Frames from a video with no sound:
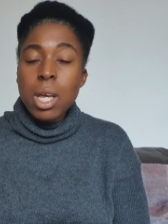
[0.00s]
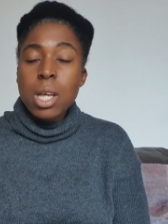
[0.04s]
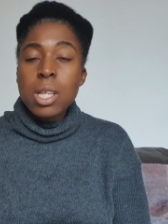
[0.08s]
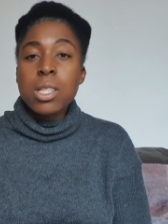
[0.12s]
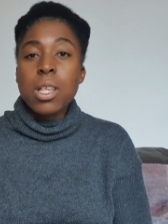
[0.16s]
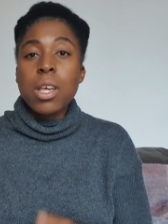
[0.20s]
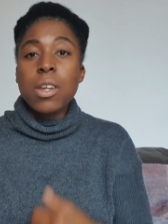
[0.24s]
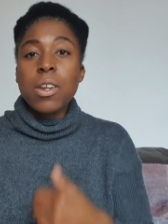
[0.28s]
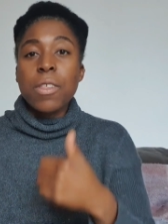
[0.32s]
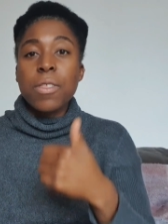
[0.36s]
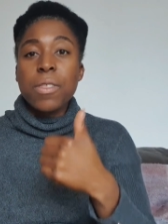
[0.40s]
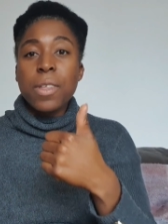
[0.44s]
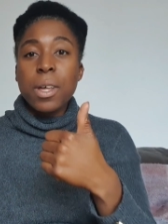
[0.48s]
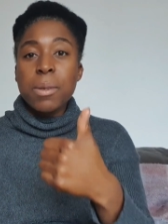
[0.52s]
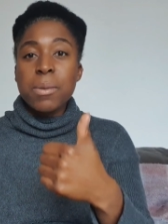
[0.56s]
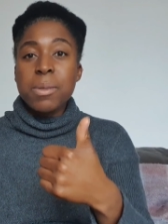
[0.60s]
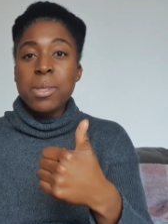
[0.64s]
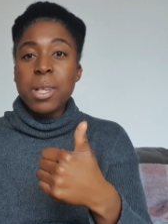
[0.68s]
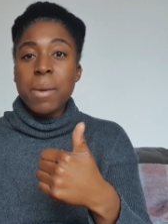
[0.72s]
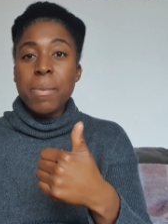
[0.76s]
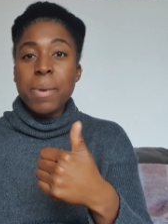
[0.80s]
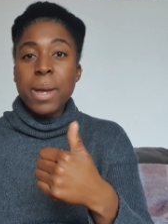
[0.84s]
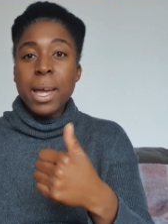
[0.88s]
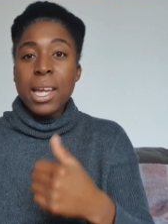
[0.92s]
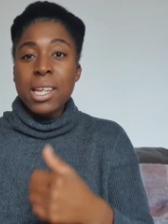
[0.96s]
So the thumbs
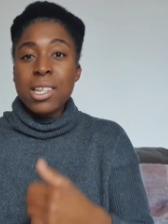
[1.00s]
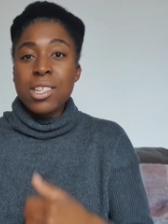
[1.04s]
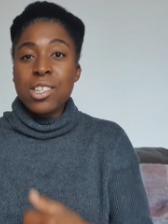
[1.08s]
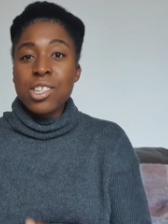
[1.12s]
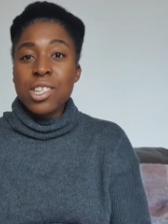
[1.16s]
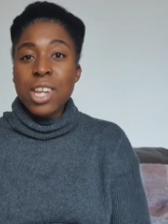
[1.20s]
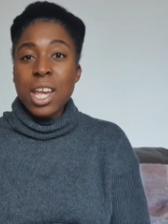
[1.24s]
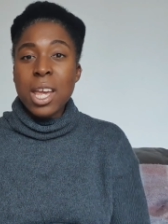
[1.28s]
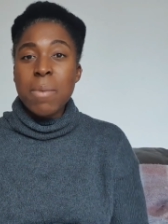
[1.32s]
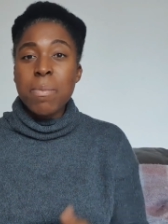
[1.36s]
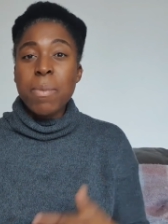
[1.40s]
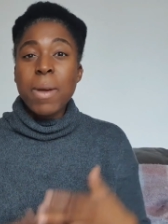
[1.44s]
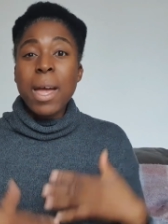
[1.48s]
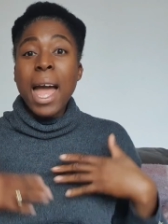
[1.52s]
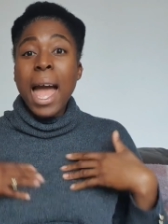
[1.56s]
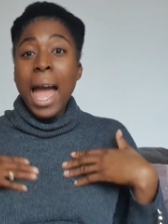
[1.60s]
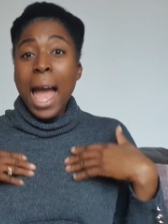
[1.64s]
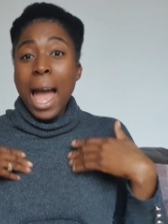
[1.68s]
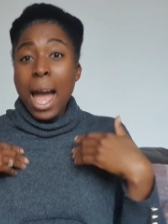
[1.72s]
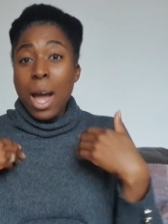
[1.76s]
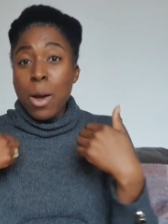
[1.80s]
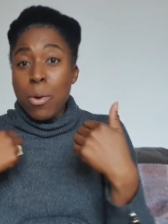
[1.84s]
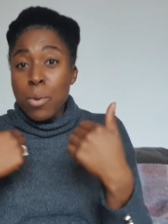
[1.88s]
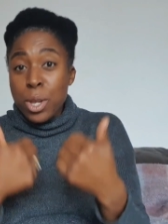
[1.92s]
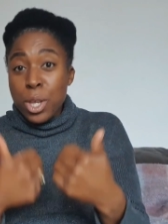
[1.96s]
up handshake,
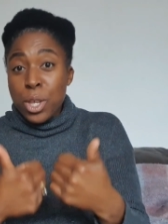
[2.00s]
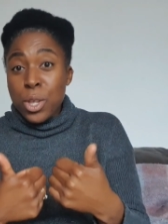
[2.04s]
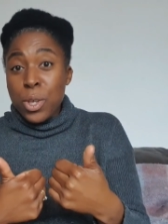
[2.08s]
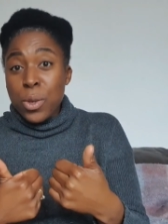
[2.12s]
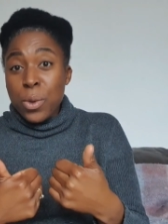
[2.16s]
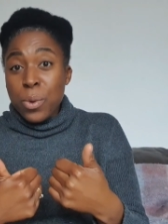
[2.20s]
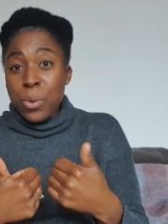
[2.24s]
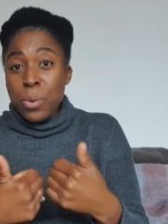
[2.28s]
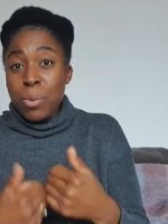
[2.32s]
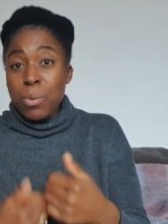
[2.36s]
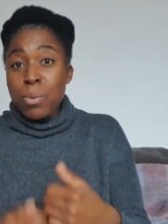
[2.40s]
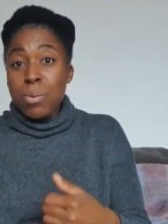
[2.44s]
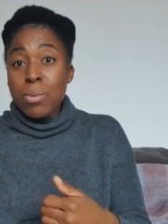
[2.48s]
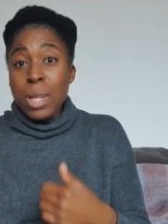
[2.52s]
how are you?